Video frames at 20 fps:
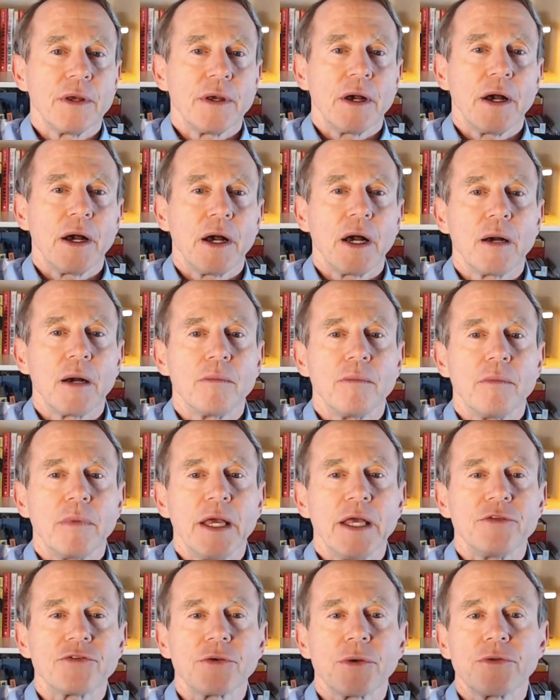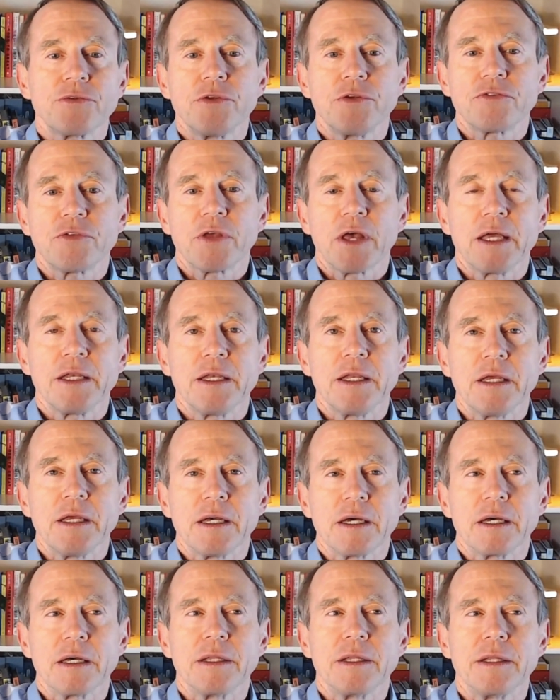And so it's this
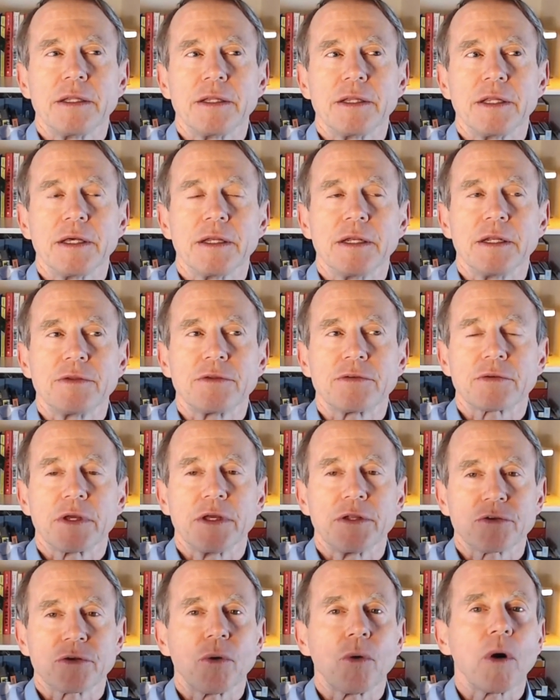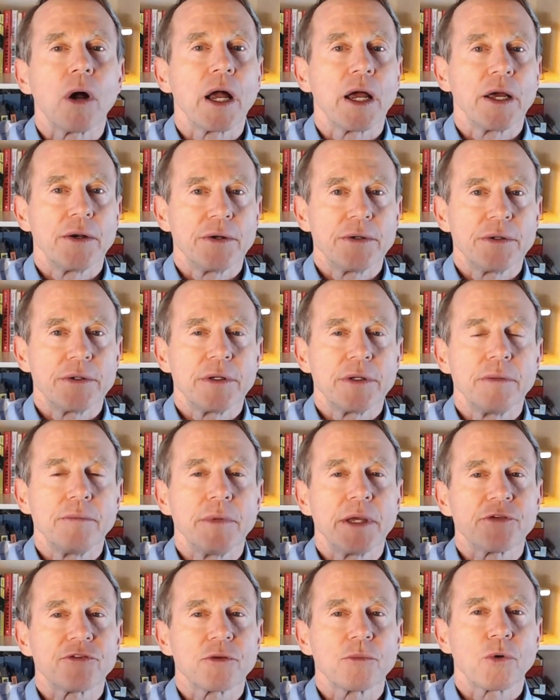idea that it's quieter. It
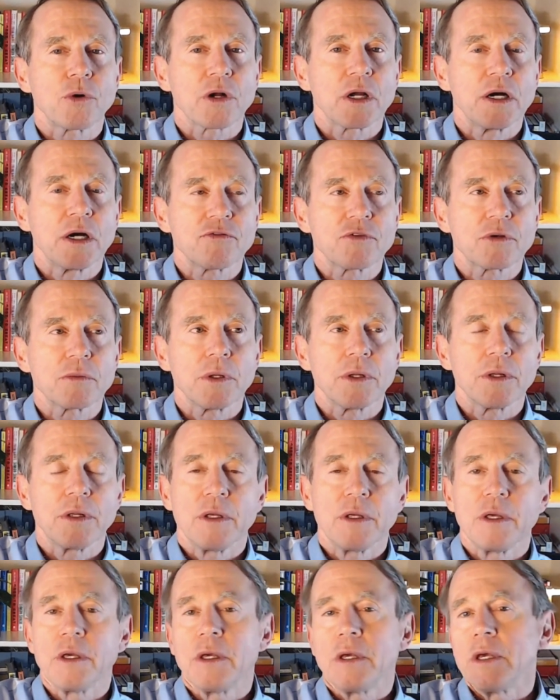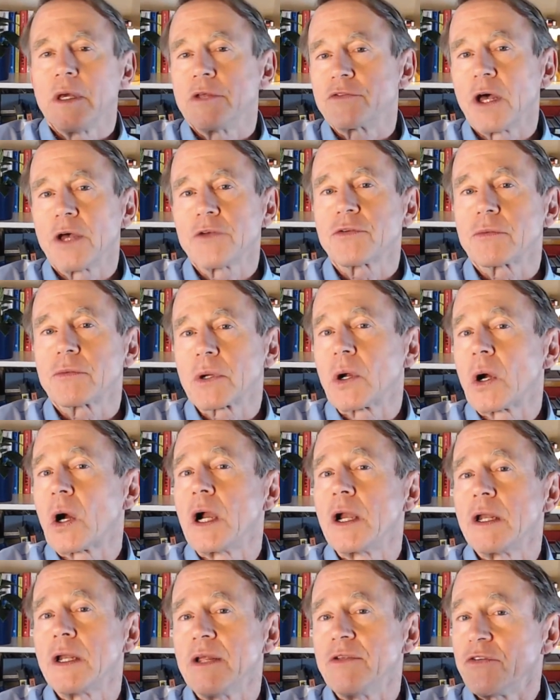makes it more comfortable. It's also
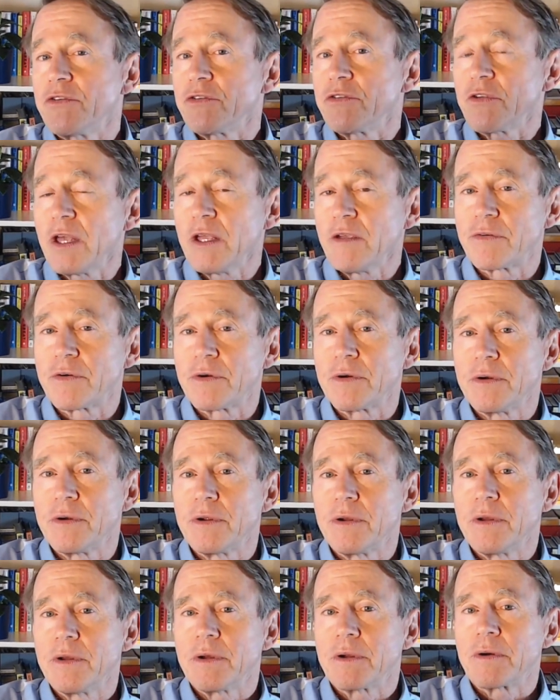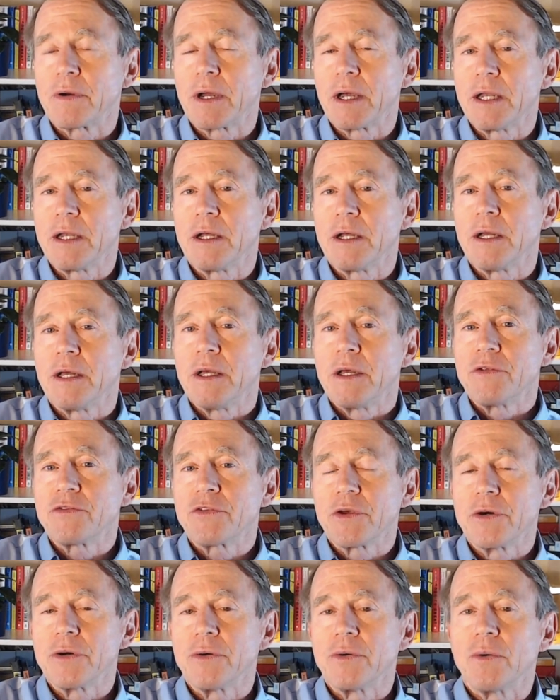regarded as safer, right?
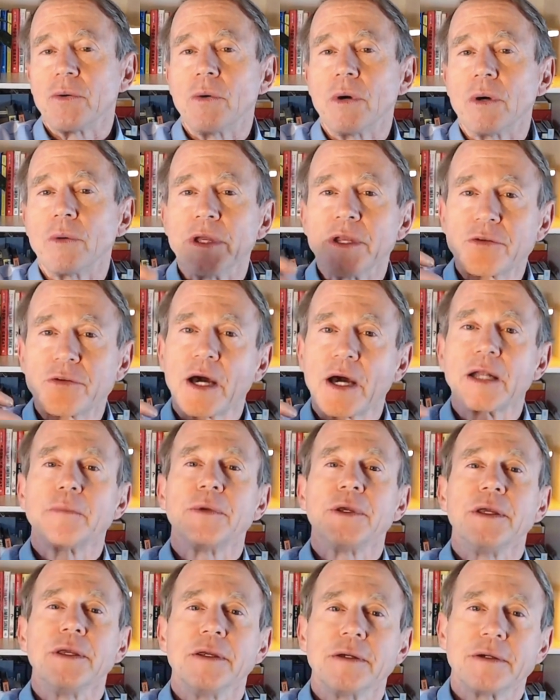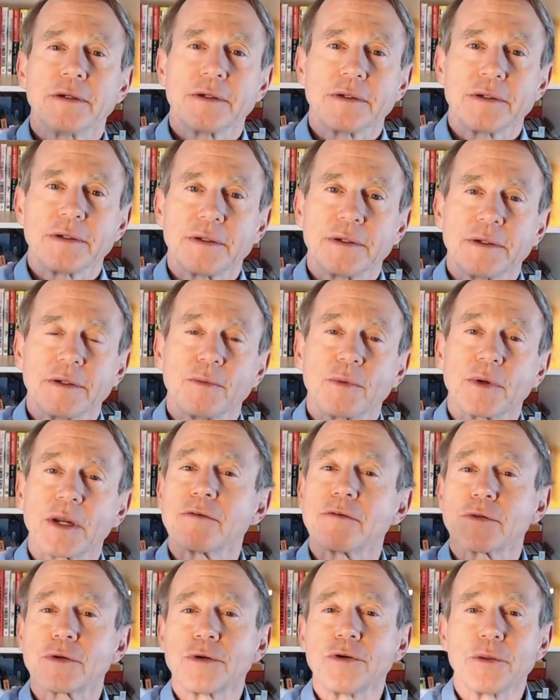So what we try to be, and what
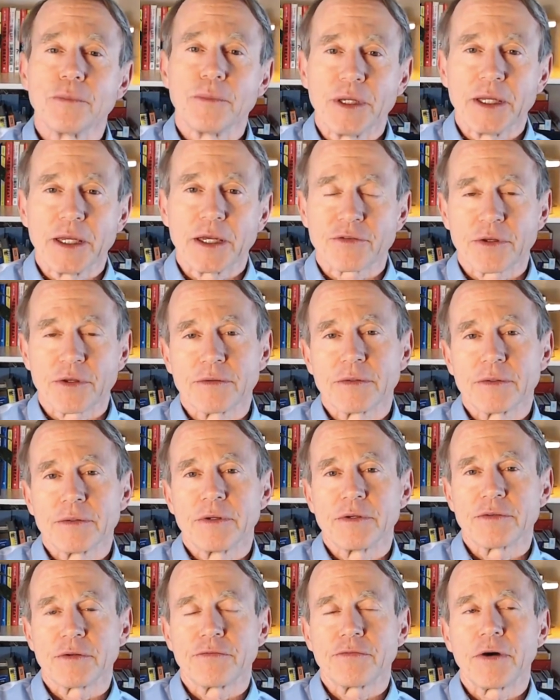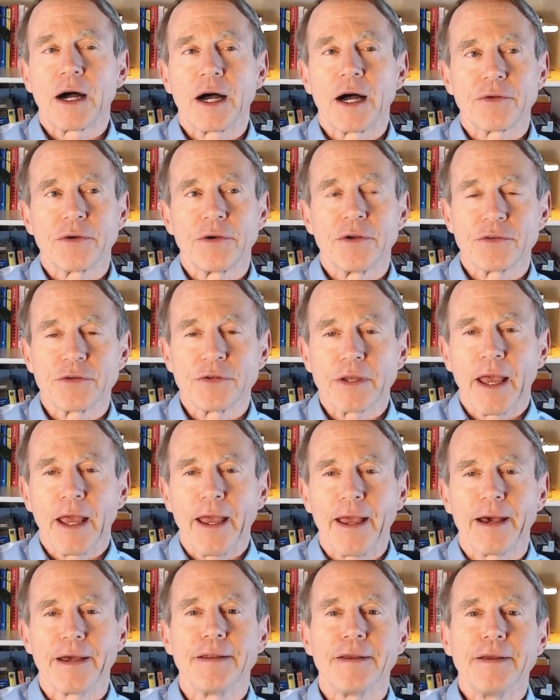I've learned to be as a father and as a
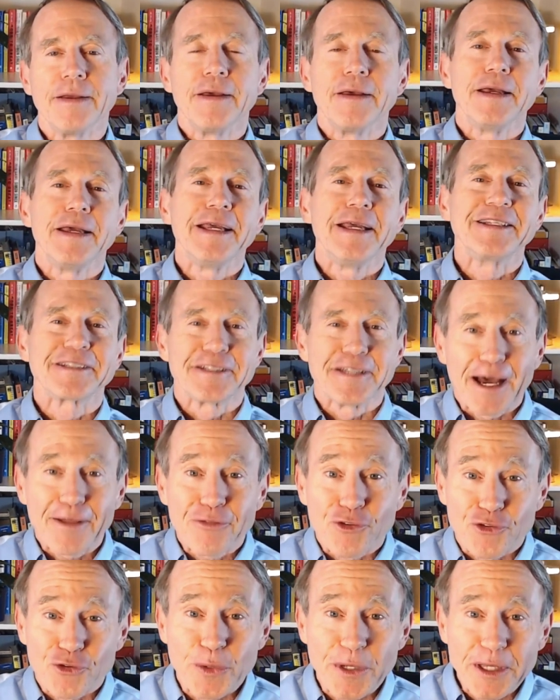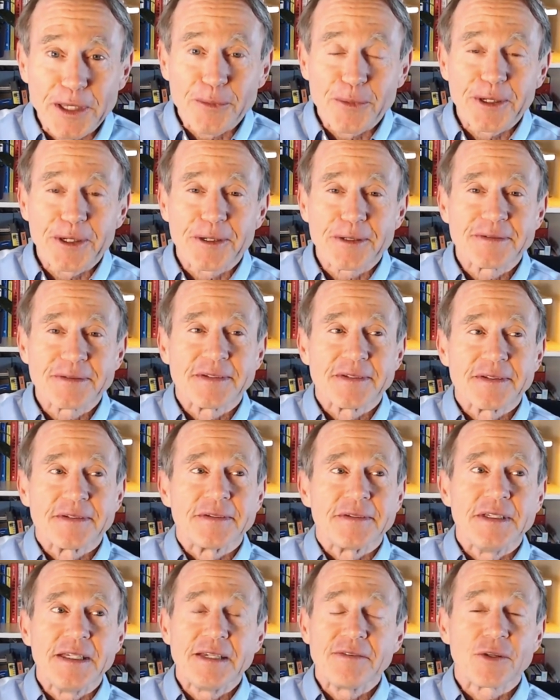dad, is not the squeaky wheel,
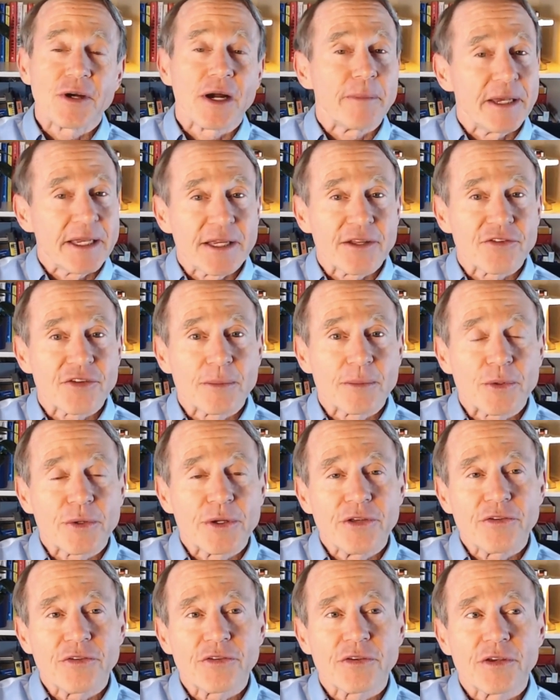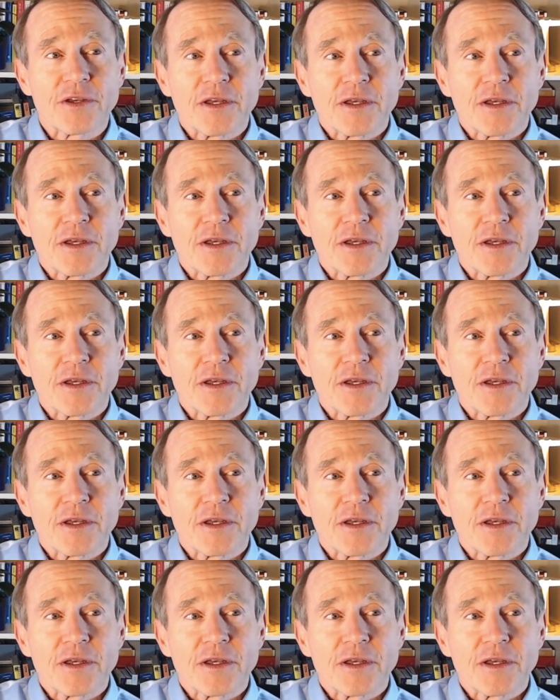even though I may get some grease,